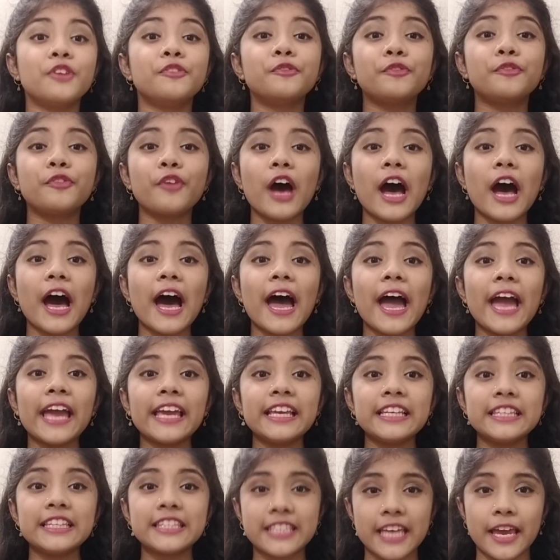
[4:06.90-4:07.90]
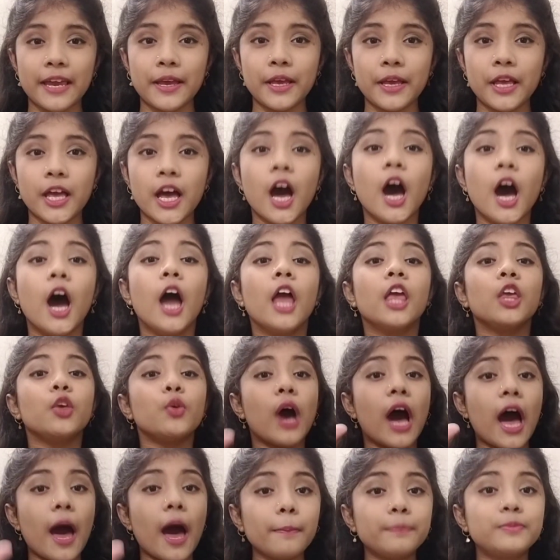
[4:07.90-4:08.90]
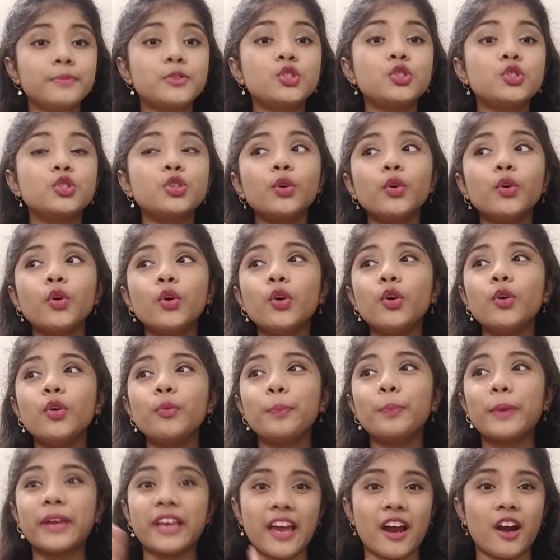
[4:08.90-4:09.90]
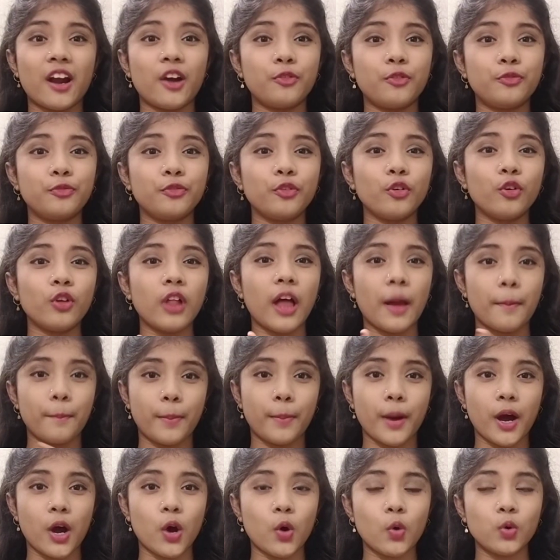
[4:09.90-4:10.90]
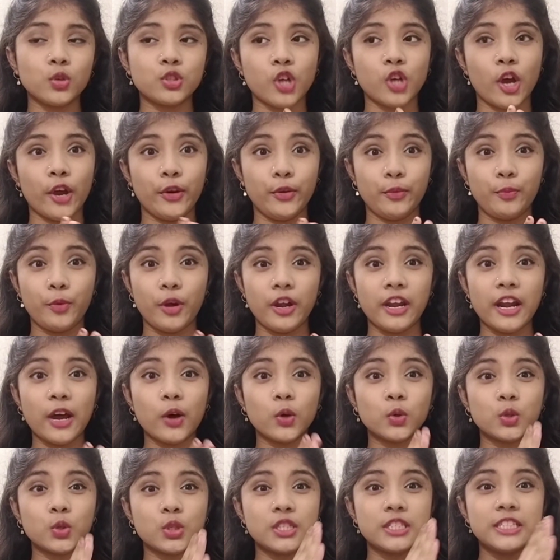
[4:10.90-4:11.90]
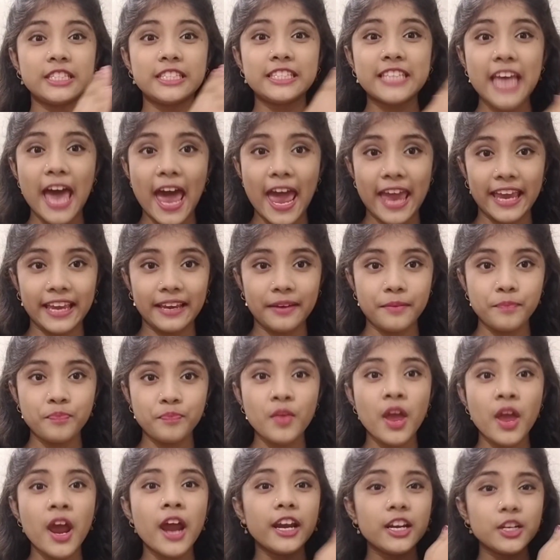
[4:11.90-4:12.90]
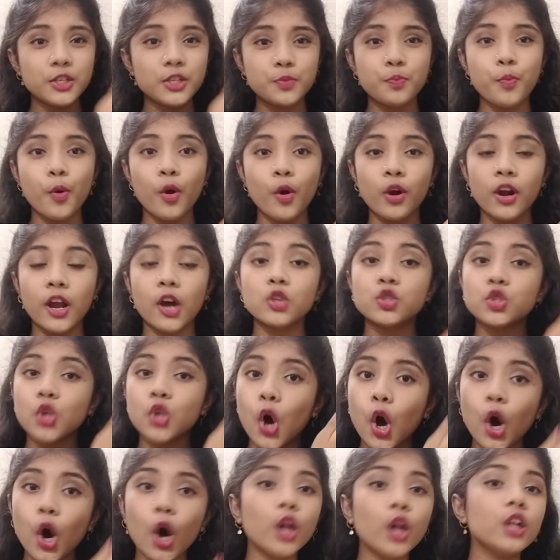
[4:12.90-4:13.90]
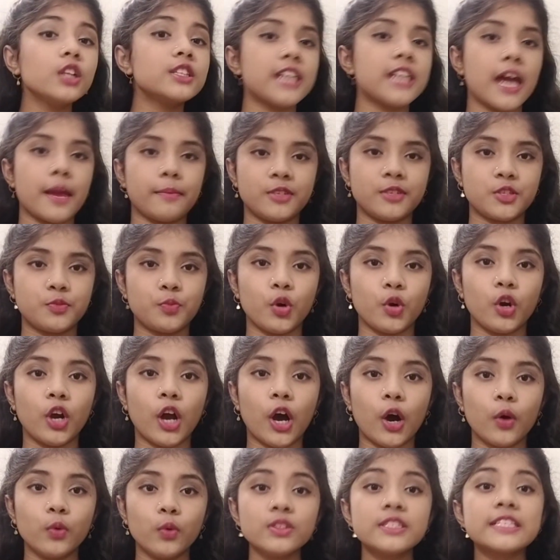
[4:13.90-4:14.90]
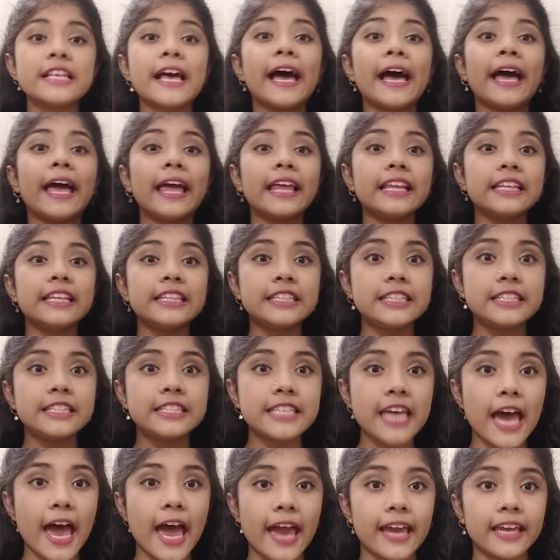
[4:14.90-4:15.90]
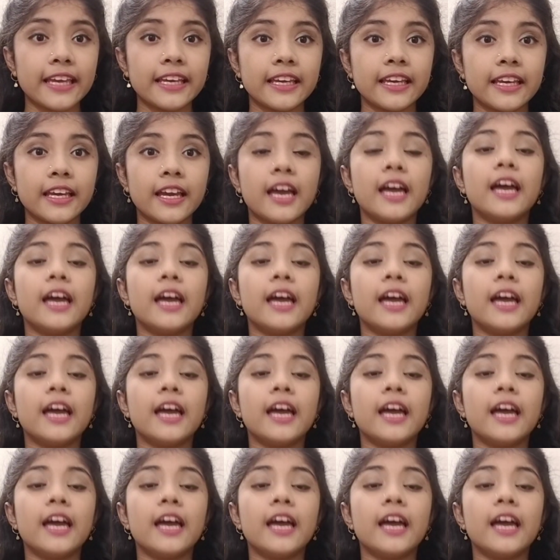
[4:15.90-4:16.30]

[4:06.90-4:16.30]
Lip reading: Friday. You have to be careful about when you pronounce day. It's pronounced all time. It's pronounced day.